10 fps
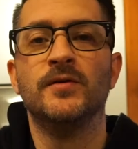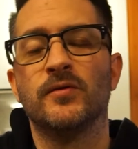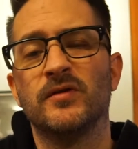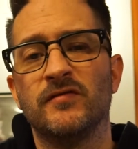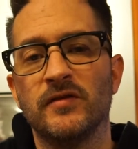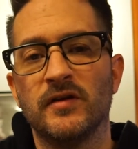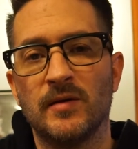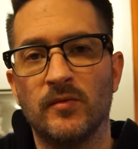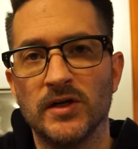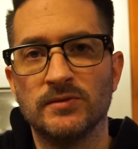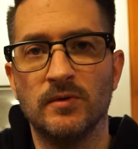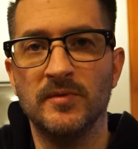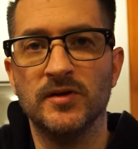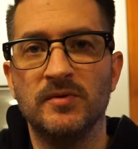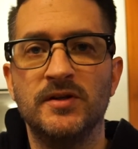In order for the animal rights
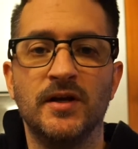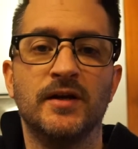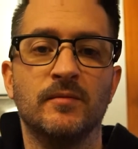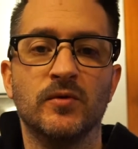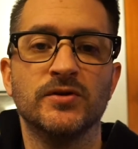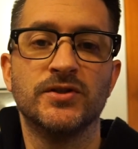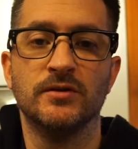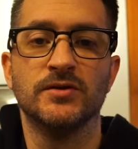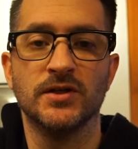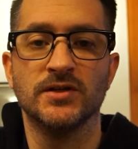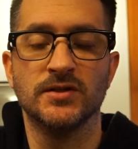movement to be taken more seriously